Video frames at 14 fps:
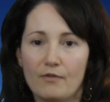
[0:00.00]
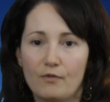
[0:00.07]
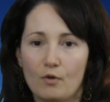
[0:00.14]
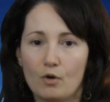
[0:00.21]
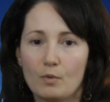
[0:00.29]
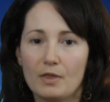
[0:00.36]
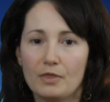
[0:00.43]

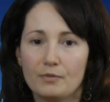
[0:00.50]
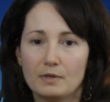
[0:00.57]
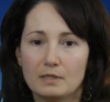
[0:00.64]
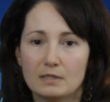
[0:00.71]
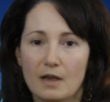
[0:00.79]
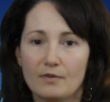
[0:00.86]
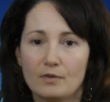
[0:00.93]

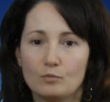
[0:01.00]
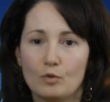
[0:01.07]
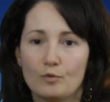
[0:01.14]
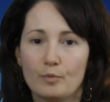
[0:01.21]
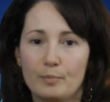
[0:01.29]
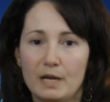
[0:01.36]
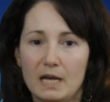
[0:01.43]
4137 will
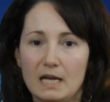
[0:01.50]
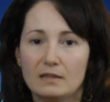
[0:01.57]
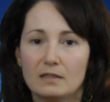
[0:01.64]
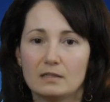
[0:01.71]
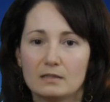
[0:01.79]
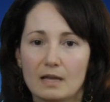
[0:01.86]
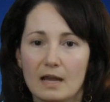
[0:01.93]
repeat the
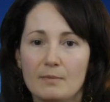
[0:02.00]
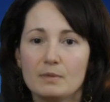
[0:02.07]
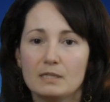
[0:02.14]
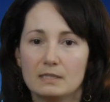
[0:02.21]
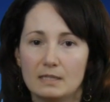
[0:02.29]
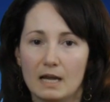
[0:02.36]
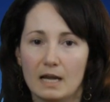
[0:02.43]
same
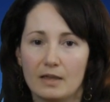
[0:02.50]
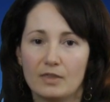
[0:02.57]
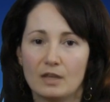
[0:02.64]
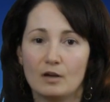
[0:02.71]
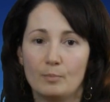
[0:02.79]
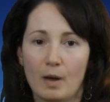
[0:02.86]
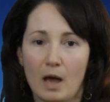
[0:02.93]
mistake that
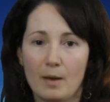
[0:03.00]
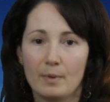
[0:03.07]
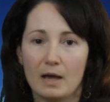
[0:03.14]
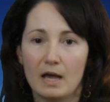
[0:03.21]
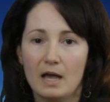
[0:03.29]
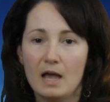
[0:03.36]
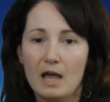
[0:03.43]

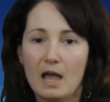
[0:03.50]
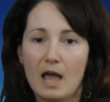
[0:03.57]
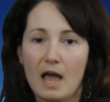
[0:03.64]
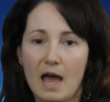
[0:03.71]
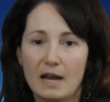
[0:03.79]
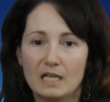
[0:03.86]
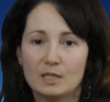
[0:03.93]
Obama
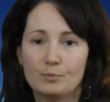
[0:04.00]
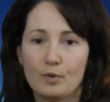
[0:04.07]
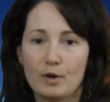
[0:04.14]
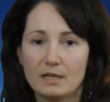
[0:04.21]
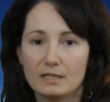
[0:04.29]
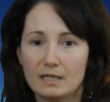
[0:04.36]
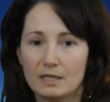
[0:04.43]
and his
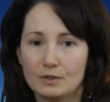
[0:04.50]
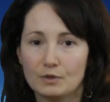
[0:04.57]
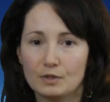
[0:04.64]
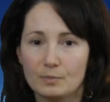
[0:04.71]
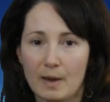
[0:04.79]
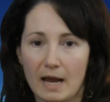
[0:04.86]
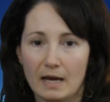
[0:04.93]

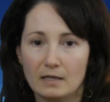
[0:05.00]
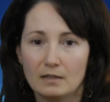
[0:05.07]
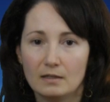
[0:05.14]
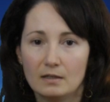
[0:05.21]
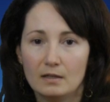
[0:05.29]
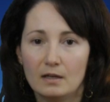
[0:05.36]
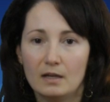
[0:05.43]
predecessors made.
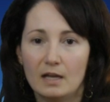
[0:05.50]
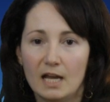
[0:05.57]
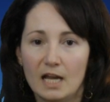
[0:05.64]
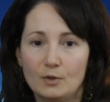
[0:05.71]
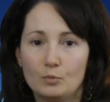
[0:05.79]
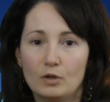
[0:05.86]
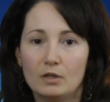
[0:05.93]

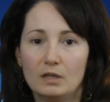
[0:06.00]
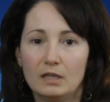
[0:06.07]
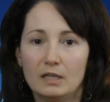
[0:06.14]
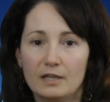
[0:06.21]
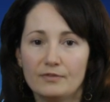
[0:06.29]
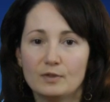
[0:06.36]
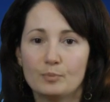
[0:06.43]
It will
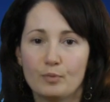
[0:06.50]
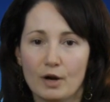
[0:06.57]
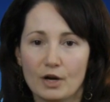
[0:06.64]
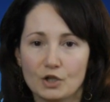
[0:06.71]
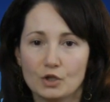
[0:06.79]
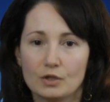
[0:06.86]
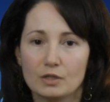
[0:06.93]
lift
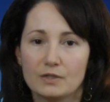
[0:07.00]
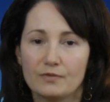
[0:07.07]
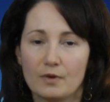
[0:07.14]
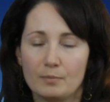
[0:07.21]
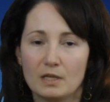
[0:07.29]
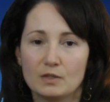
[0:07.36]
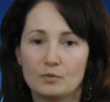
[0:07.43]
pressures
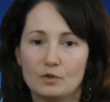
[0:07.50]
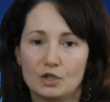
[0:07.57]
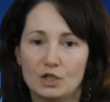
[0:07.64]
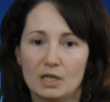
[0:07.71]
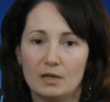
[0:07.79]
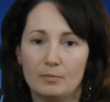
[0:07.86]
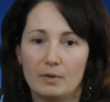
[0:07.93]
from this
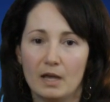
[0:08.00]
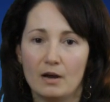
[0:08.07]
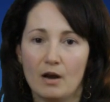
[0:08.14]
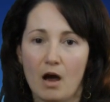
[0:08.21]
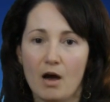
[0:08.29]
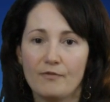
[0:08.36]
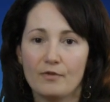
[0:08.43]
regime and
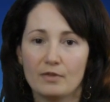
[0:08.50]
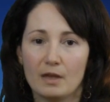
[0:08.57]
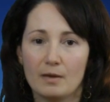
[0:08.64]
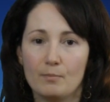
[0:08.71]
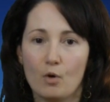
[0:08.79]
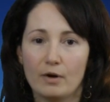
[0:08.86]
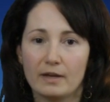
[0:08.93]
offer them
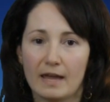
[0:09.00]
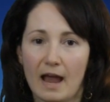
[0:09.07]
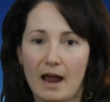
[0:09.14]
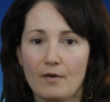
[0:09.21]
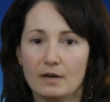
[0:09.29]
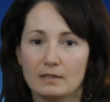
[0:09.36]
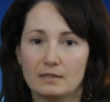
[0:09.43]
more
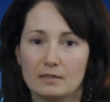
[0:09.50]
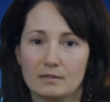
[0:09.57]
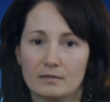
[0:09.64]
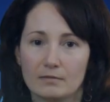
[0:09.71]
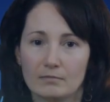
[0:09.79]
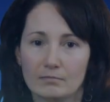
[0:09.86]
carrots.